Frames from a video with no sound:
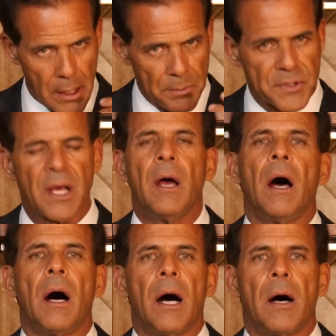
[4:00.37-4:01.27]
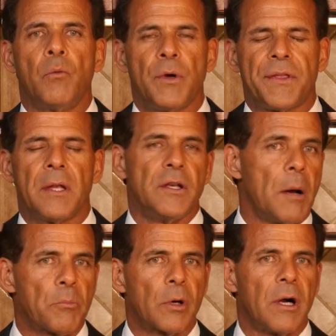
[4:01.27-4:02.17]
helps uh, with a
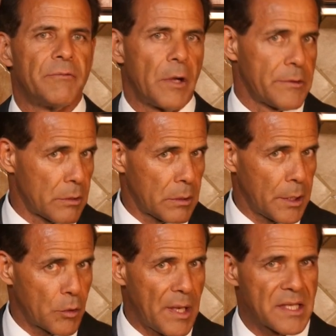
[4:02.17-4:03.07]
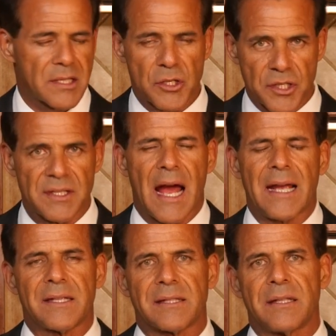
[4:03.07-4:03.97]
number of other ingredients such as
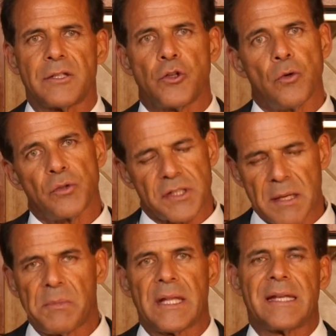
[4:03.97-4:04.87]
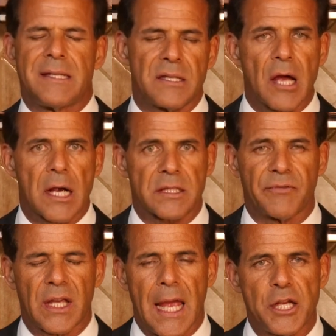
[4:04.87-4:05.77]
niacin to stimulate
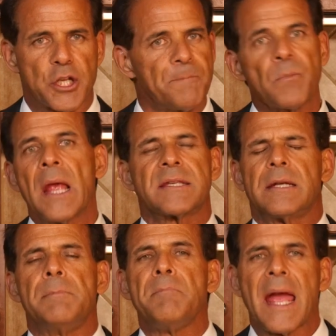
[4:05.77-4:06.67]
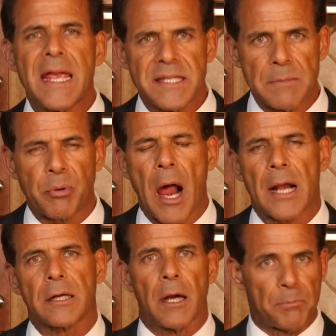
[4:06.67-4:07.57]
detoxification. It's an amazing
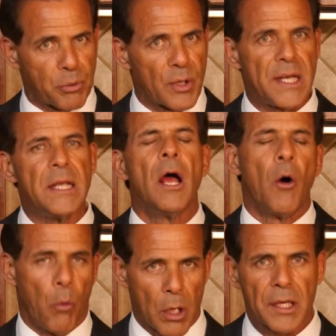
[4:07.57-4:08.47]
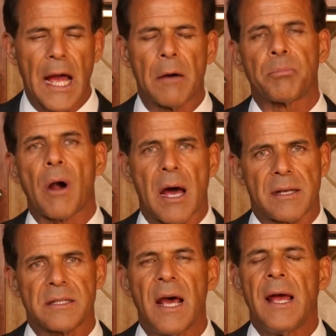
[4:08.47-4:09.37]
product, a pre-workout
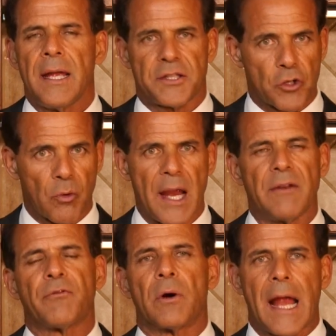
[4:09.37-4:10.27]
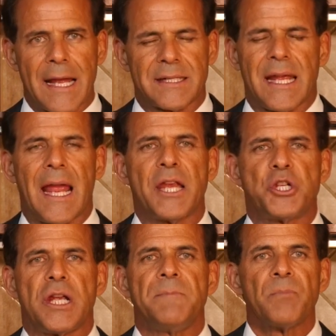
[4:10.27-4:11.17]
product. It's great for
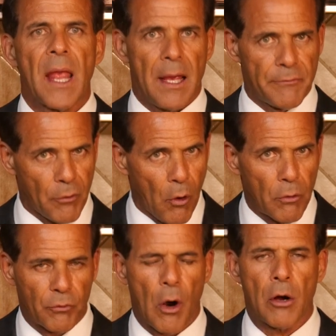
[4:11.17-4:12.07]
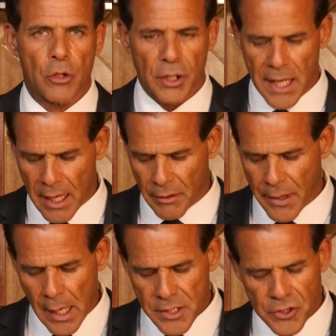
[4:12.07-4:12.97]
anti-aging and for overall good
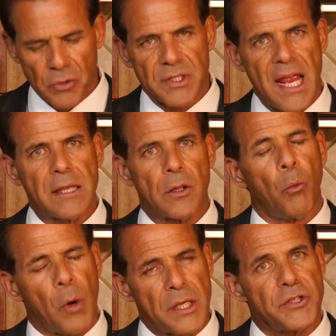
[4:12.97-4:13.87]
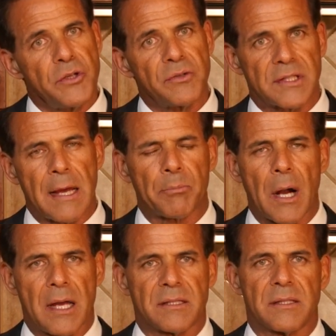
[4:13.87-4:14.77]
health. So take the one, two step
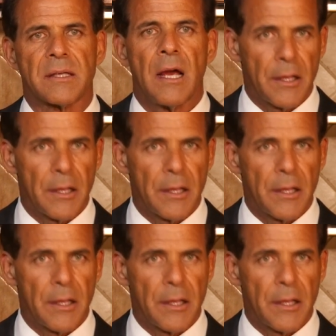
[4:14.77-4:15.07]
process,